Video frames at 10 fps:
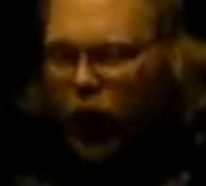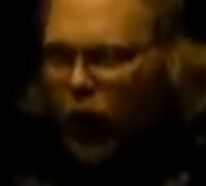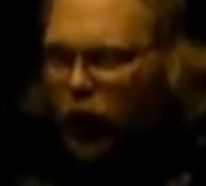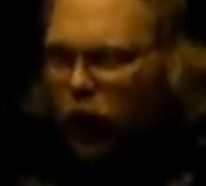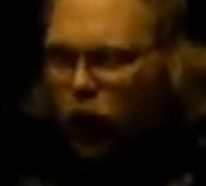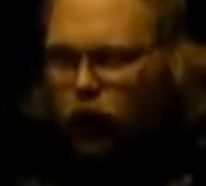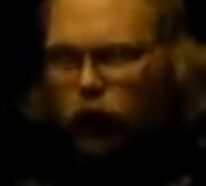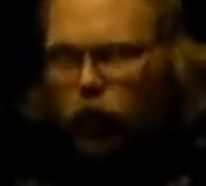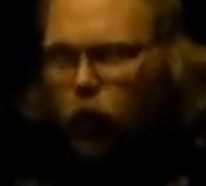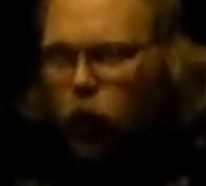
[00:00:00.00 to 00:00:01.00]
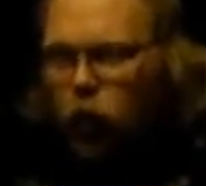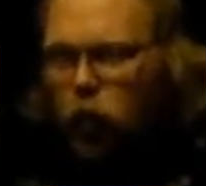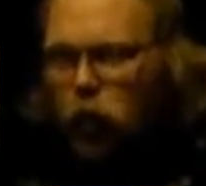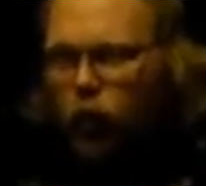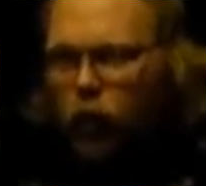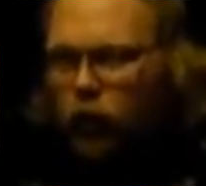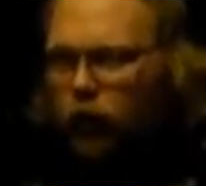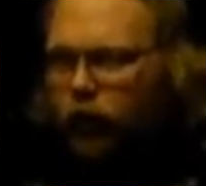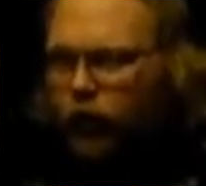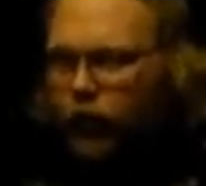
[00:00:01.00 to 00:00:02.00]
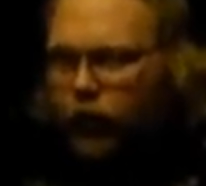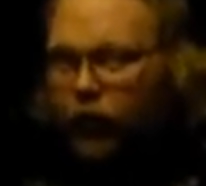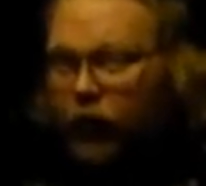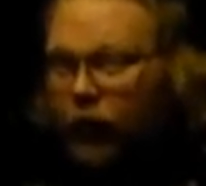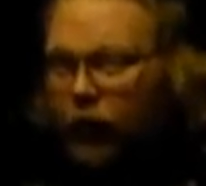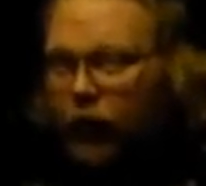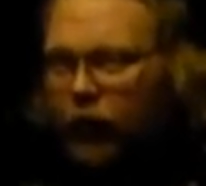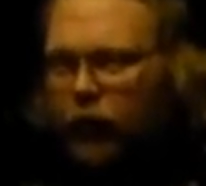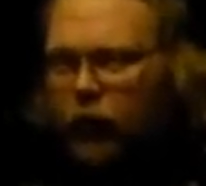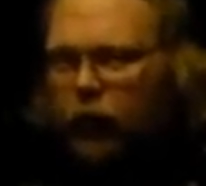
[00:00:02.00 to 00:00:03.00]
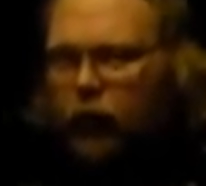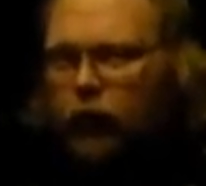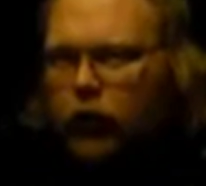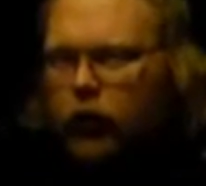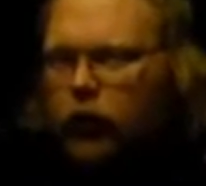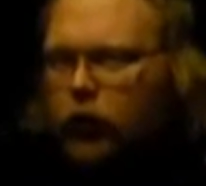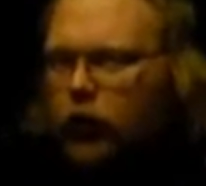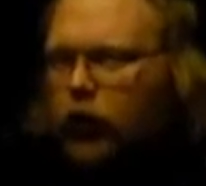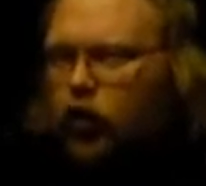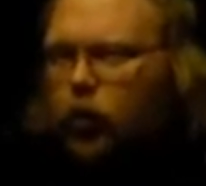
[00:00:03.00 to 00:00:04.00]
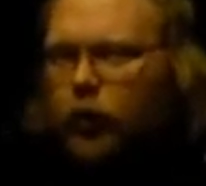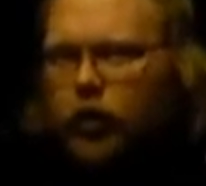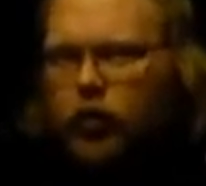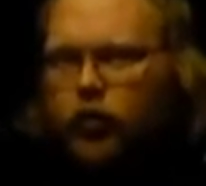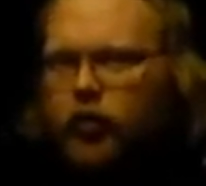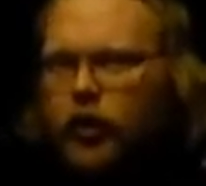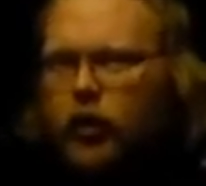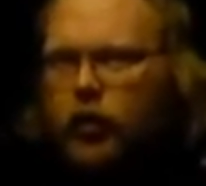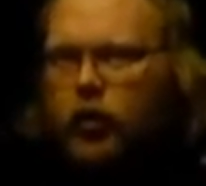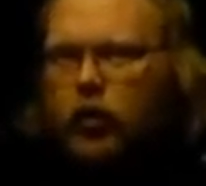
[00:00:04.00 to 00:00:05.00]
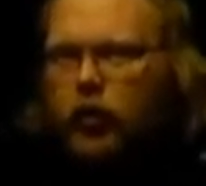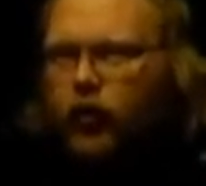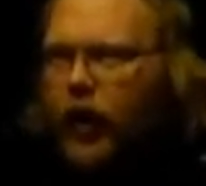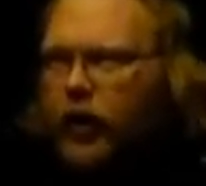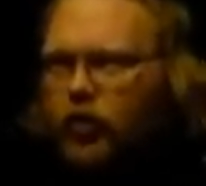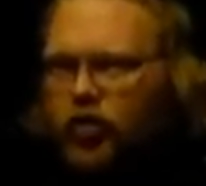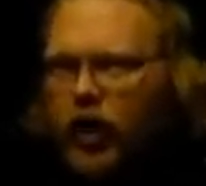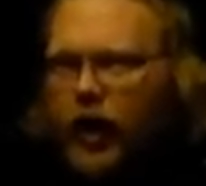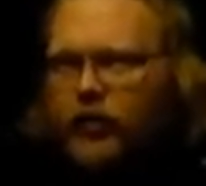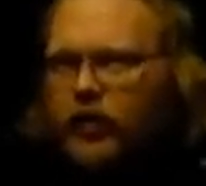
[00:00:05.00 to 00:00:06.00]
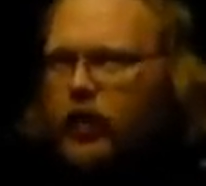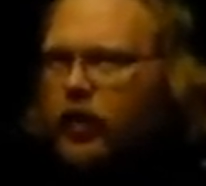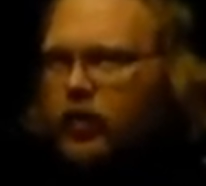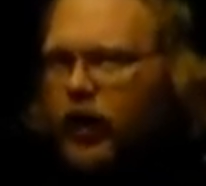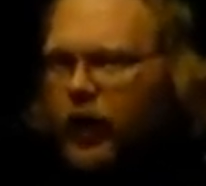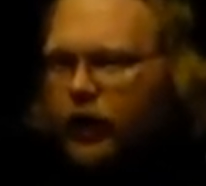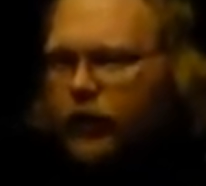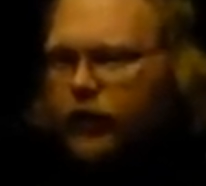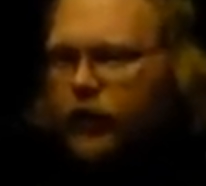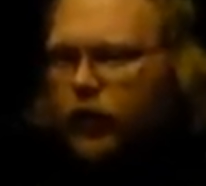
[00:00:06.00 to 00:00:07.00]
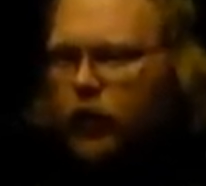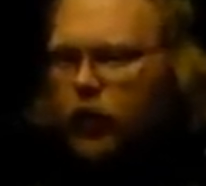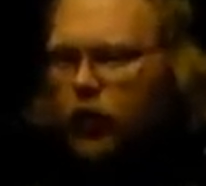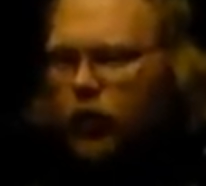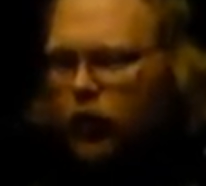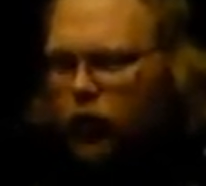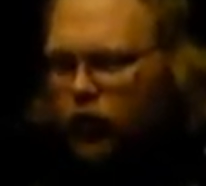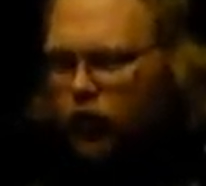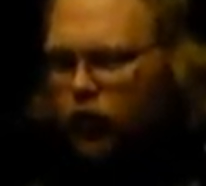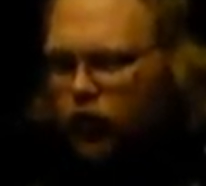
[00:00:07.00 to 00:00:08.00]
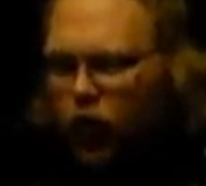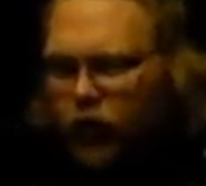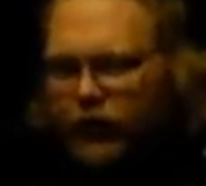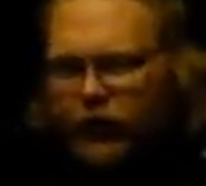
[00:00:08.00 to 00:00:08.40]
I don't feel the need to be using fire staffs and air daggers to control these